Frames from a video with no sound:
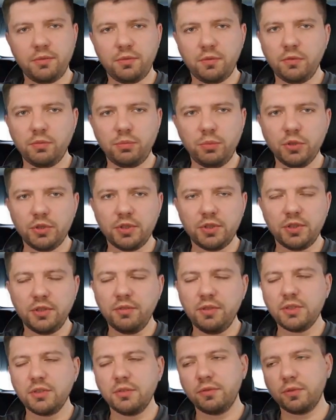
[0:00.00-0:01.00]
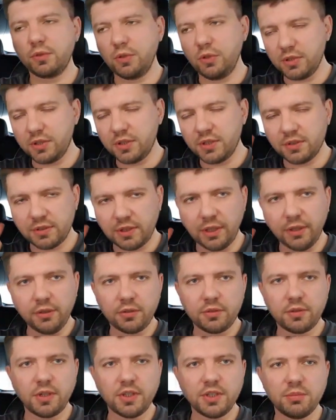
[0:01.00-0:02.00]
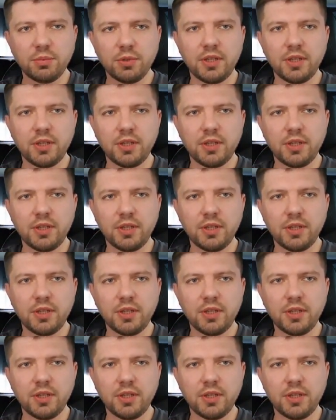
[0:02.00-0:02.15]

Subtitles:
of modern EVs, of course, standard range